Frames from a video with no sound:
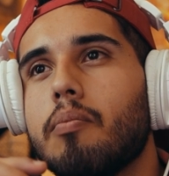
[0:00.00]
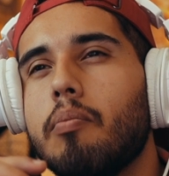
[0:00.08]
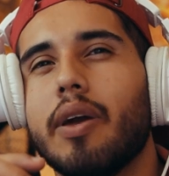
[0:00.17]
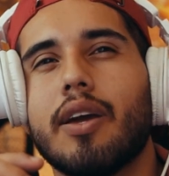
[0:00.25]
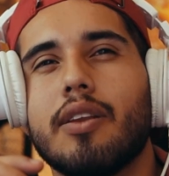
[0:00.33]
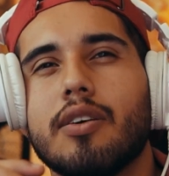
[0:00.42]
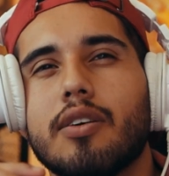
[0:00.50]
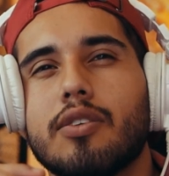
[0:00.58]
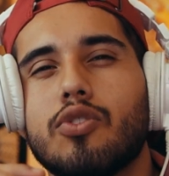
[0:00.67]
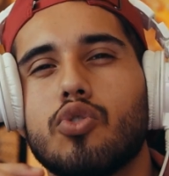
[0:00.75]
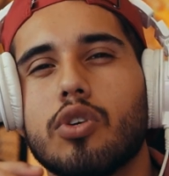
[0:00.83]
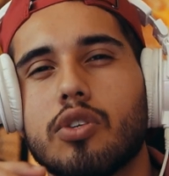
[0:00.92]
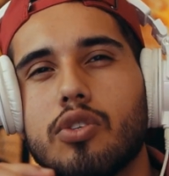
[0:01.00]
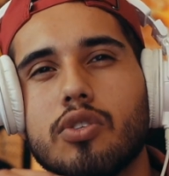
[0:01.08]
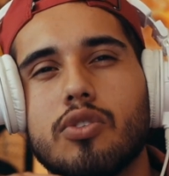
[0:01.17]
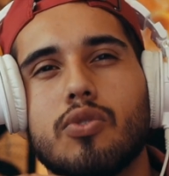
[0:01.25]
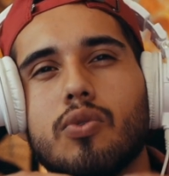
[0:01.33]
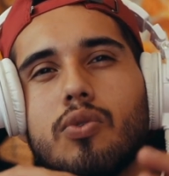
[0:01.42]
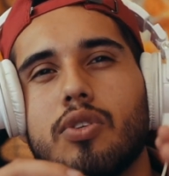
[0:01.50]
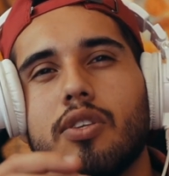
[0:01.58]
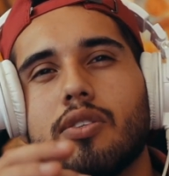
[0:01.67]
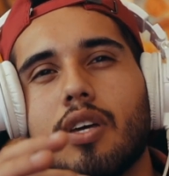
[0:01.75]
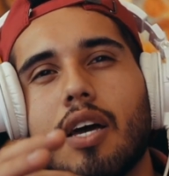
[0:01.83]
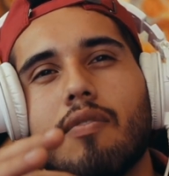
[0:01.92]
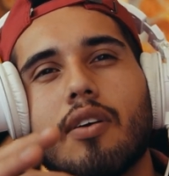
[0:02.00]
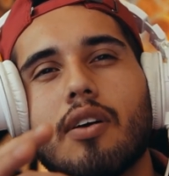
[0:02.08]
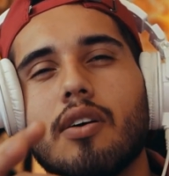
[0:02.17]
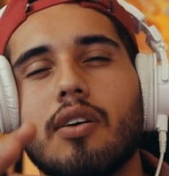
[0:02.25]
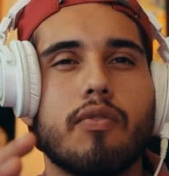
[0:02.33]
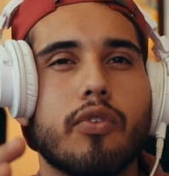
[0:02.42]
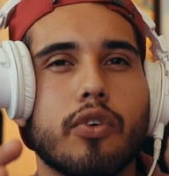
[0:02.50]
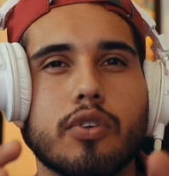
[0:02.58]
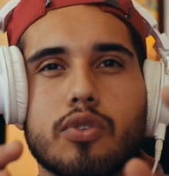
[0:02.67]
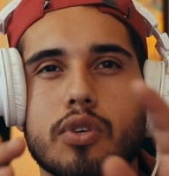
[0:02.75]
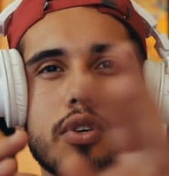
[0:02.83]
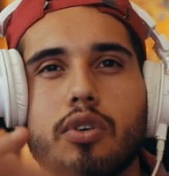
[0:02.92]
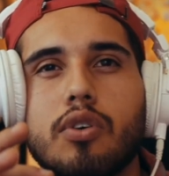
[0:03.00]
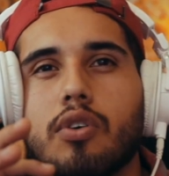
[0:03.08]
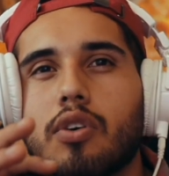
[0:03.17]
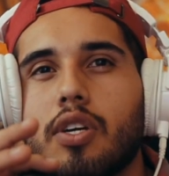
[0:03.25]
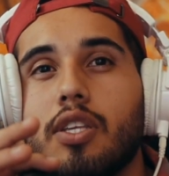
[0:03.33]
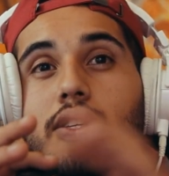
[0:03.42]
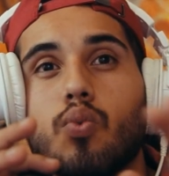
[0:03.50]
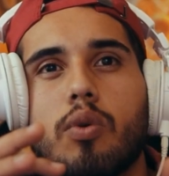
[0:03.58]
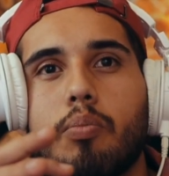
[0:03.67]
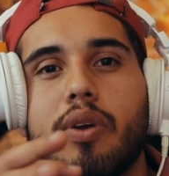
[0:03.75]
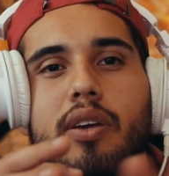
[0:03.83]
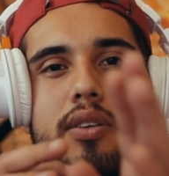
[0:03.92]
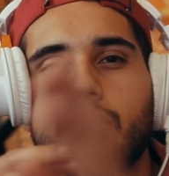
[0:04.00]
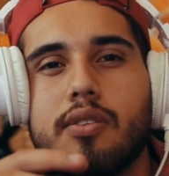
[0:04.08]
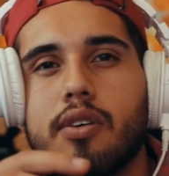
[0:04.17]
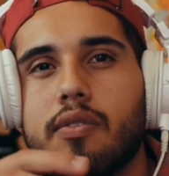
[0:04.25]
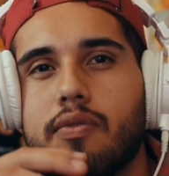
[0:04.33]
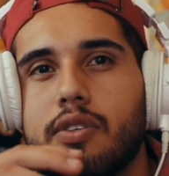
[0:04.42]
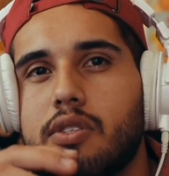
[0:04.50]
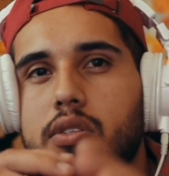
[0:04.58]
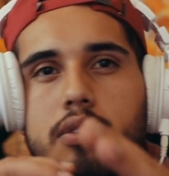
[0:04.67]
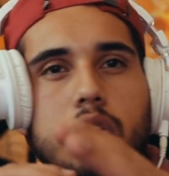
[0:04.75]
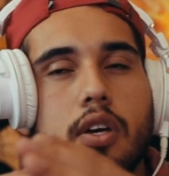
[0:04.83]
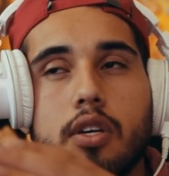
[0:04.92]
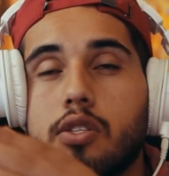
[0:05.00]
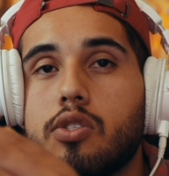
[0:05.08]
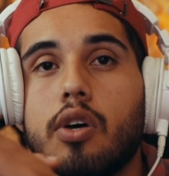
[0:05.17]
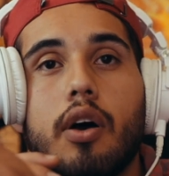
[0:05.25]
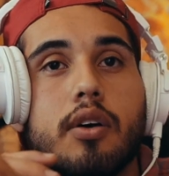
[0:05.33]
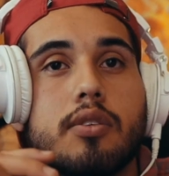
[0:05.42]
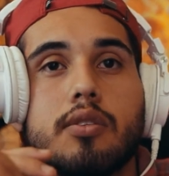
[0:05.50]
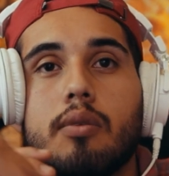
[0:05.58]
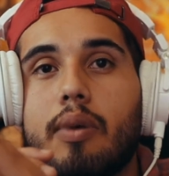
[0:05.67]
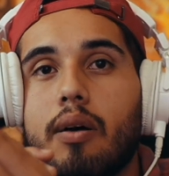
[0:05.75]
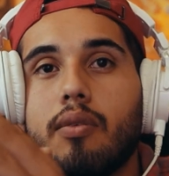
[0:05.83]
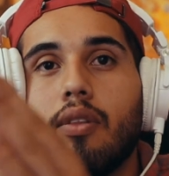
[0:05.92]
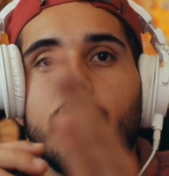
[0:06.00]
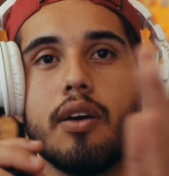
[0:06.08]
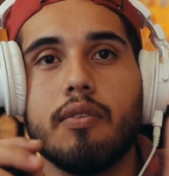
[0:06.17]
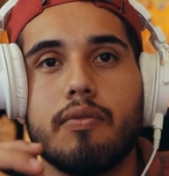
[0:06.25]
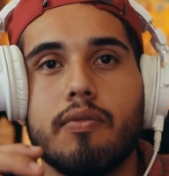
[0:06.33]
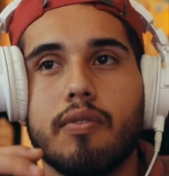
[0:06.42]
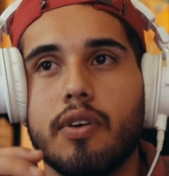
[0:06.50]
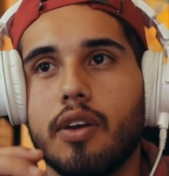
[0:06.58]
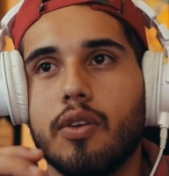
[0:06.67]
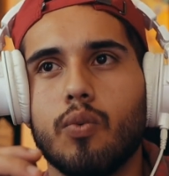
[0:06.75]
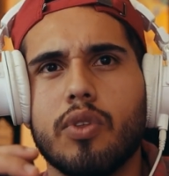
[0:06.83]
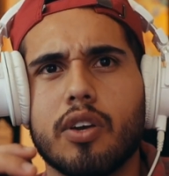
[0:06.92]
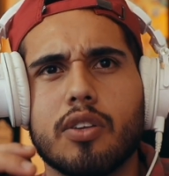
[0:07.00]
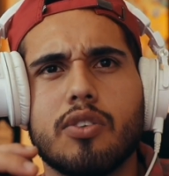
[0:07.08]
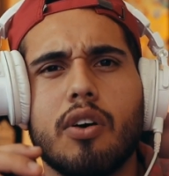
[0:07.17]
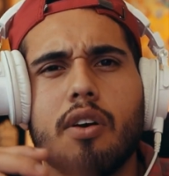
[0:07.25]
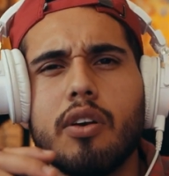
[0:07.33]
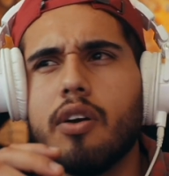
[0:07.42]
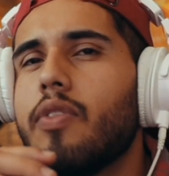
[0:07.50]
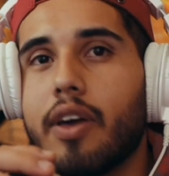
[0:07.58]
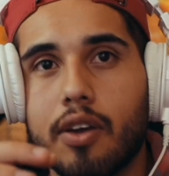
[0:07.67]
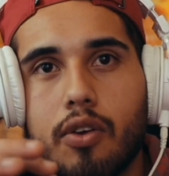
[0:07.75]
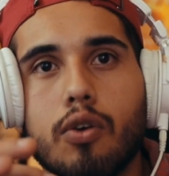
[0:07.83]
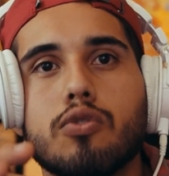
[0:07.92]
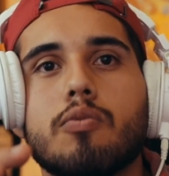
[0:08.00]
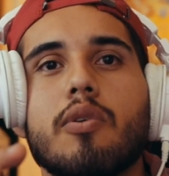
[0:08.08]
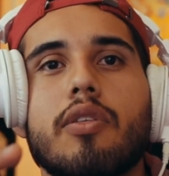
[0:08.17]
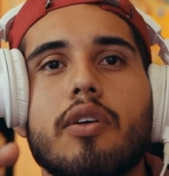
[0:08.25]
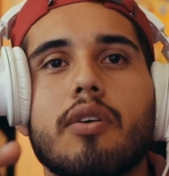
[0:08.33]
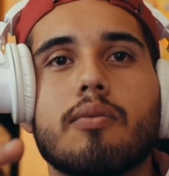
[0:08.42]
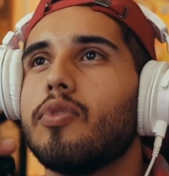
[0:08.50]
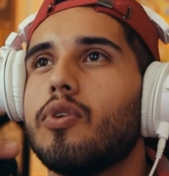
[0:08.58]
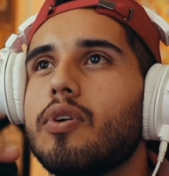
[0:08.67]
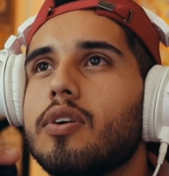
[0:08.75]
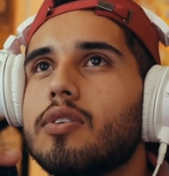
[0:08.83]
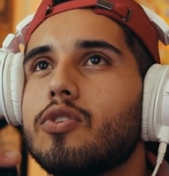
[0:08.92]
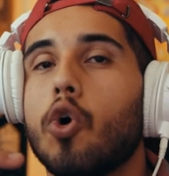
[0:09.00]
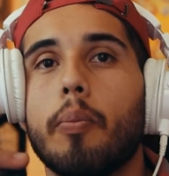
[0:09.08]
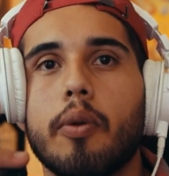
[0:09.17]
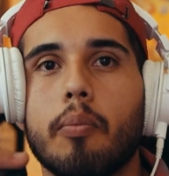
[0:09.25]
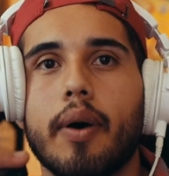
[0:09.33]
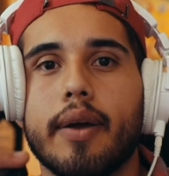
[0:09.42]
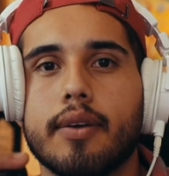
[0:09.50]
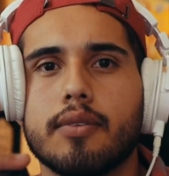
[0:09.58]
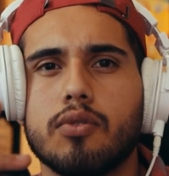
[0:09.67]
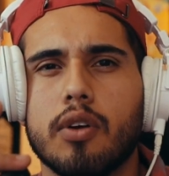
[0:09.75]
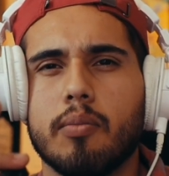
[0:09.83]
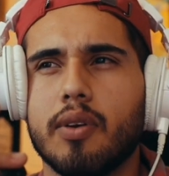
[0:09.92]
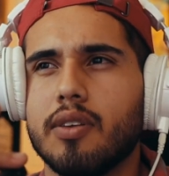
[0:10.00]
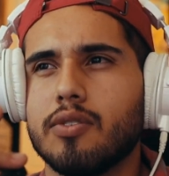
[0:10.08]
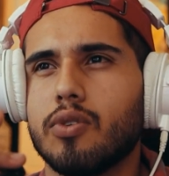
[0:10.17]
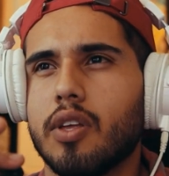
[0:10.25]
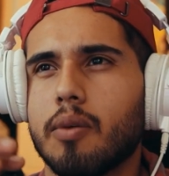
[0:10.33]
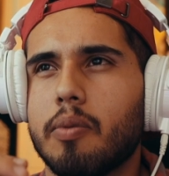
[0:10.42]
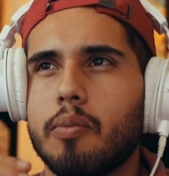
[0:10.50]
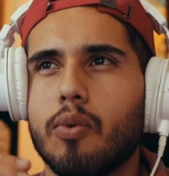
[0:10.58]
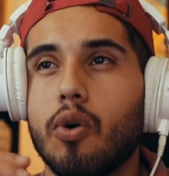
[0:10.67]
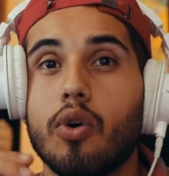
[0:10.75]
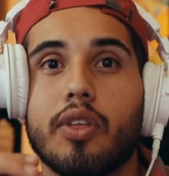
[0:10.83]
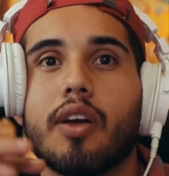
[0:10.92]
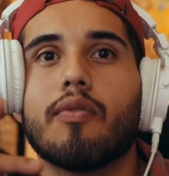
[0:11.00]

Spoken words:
making a structured, so he doesn't have like a verse or a hook, he doesn't repeat stuff, he just talks about life and with a guitar, that could also be a thing. There is open mics, you know what I mean? So like people, or like a